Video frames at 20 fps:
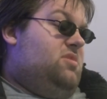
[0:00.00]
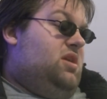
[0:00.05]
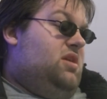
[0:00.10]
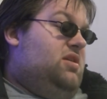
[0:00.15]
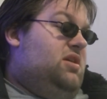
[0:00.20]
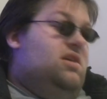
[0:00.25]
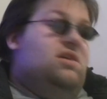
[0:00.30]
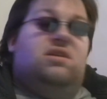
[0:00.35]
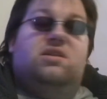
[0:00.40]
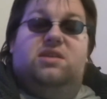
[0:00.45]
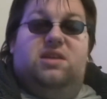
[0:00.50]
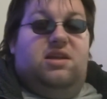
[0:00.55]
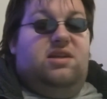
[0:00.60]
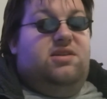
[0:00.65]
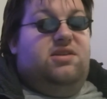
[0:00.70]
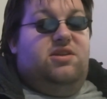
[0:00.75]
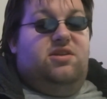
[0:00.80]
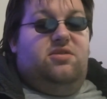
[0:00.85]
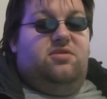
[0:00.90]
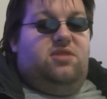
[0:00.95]

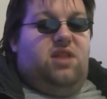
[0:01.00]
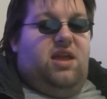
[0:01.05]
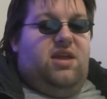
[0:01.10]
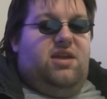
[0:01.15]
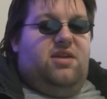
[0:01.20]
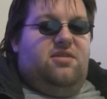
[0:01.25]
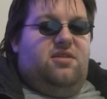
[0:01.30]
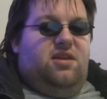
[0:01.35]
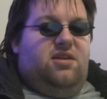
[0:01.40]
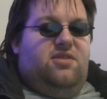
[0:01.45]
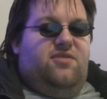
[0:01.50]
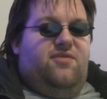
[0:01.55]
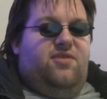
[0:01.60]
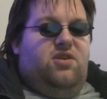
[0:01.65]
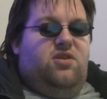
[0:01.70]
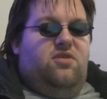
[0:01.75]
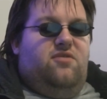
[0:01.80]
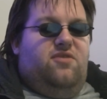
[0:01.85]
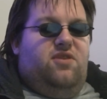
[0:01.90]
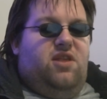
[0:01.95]
And like the
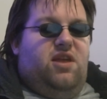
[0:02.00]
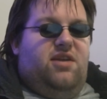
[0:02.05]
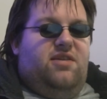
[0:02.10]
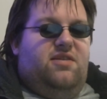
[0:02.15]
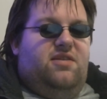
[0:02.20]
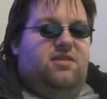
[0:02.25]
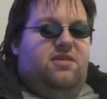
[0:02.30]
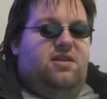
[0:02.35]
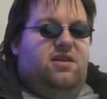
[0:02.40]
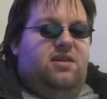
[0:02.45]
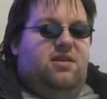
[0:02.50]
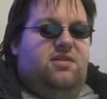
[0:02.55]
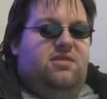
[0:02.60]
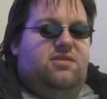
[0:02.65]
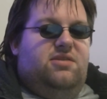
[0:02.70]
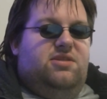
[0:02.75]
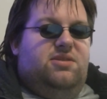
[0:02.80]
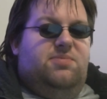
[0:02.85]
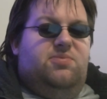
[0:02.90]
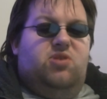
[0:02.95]
video if you liked it,
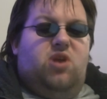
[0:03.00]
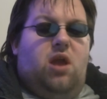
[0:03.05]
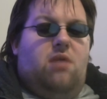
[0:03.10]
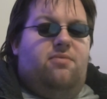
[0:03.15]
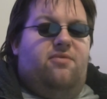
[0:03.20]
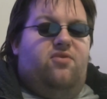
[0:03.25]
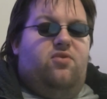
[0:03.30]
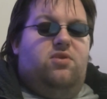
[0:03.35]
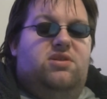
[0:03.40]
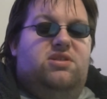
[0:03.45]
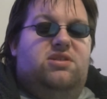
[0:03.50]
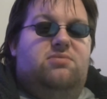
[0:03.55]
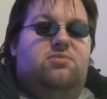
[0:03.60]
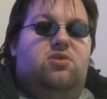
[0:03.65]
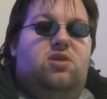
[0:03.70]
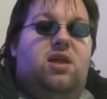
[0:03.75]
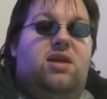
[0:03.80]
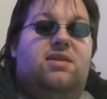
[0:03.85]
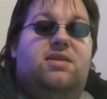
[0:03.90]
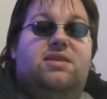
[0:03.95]
and subscribe if you see
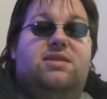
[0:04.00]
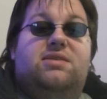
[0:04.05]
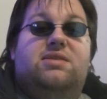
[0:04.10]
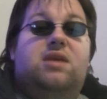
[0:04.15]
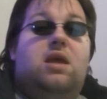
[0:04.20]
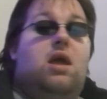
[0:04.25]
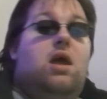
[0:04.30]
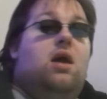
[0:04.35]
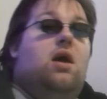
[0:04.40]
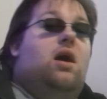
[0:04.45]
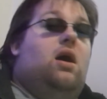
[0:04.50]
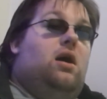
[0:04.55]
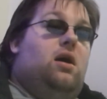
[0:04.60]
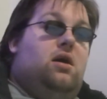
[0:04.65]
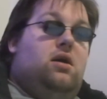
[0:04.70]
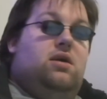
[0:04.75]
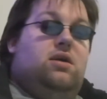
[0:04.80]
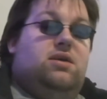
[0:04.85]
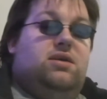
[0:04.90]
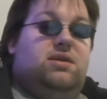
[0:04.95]
more like this.
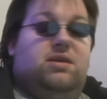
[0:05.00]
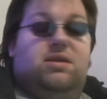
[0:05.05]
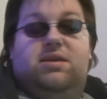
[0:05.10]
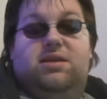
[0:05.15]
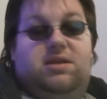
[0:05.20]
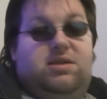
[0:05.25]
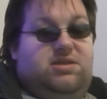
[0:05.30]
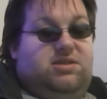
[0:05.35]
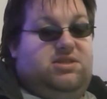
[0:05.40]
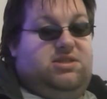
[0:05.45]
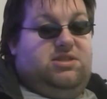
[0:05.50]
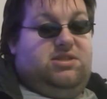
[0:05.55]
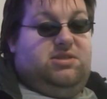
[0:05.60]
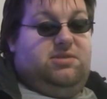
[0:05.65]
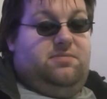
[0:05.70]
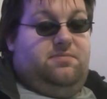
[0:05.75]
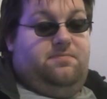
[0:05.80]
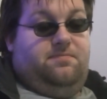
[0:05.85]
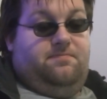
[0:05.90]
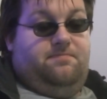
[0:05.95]

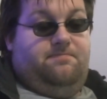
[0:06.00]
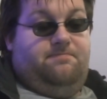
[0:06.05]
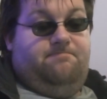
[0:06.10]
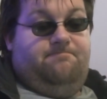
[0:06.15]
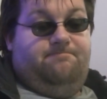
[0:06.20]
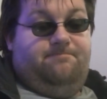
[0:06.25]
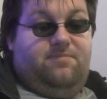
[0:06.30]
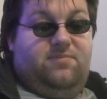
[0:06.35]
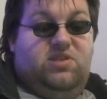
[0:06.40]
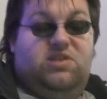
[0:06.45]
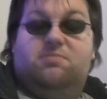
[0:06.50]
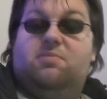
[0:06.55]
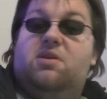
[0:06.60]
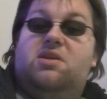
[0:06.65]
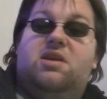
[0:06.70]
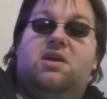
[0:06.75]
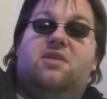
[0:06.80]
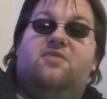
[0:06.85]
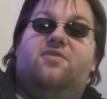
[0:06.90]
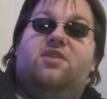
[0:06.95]
It's a
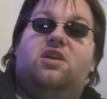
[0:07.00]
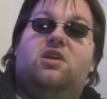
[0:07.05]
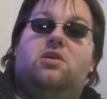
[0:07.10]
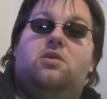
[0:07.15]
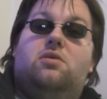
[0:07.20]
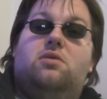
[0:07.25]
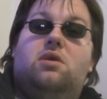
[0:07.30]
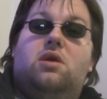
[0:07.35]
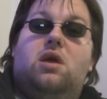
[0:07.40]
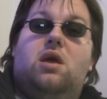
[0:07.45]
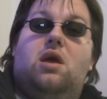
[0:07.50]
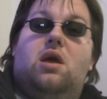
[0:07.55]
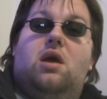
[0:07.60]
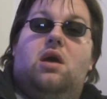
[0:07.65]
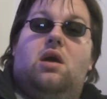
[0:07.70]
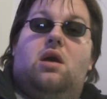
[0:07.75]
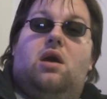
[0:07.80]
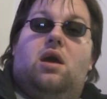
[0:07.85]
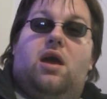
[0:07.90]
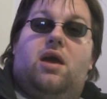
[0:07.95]
Monday video.
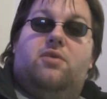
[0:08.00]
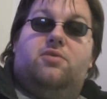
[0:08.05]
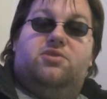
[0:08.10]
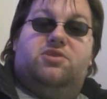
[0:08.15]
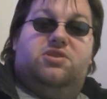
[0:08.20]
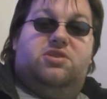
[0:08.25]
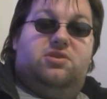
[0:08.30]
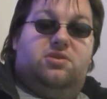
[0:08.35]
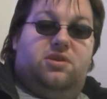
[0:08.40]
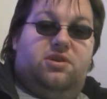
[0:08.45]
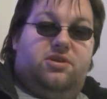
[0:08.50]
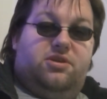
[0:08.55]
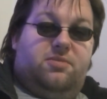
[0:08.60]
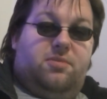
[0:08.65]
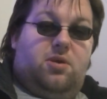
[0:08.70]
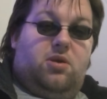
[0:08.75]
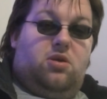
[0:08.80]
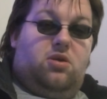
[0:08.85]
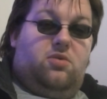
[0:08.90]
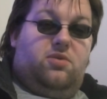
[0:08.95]
I will see you here
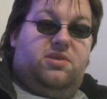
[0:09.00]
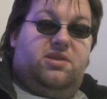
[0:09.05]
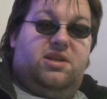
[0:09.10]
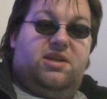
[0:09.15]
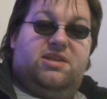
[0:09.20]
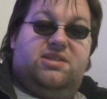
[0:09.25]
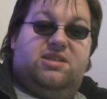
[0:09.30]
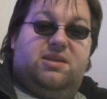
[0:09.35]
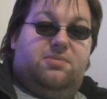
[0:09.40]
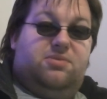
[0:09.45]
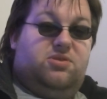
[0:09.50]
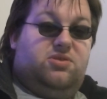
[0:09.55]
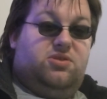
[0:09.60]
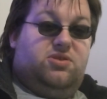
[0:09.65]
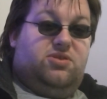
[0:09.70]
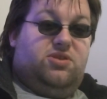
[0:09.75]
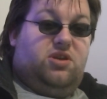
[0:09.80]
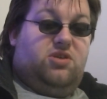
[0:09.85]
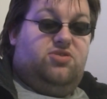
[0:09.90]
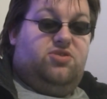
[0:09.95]
tomorrow with the next episode of
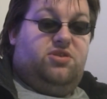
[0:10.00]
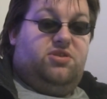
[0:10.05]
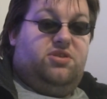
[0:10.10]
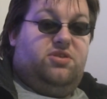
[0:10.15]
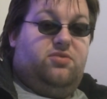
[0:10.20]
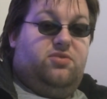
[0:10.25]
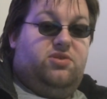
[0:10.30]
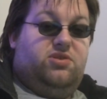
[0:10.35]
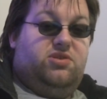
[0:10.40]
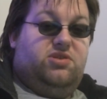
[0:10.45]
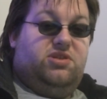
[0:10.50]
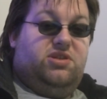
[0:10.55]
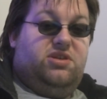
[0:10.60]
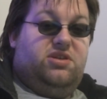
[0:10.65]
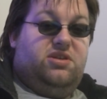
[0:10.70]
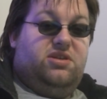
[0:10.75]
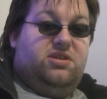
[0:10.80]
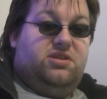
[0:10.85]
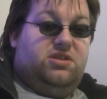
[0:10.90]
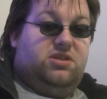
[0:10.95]
Star Trek: The Original
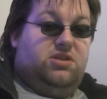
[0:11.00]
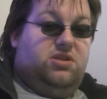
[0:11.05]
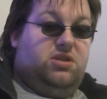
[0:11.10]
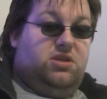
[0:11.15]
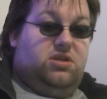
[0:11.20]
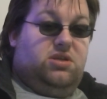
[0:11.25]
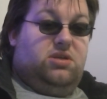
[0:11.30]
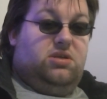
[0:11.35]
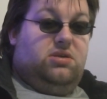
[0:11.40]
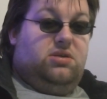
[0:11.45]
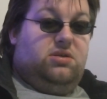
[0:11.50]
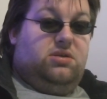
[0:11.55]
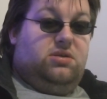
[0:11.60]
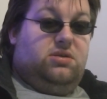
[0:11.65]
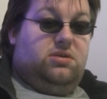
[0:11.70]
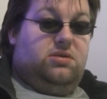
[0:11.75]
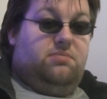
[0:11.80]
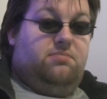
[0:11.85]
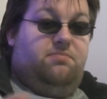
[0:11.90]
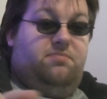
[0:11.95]
Series.
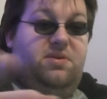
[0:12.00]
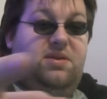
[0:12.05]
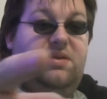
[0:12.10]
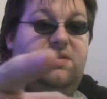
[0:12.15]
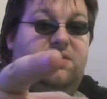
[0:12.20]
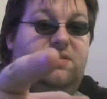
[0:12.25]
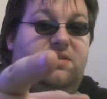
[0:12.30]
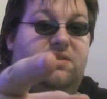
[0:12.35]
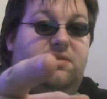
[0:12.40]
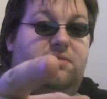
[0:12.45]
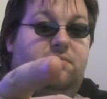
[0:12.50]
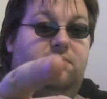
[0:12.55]
Peace.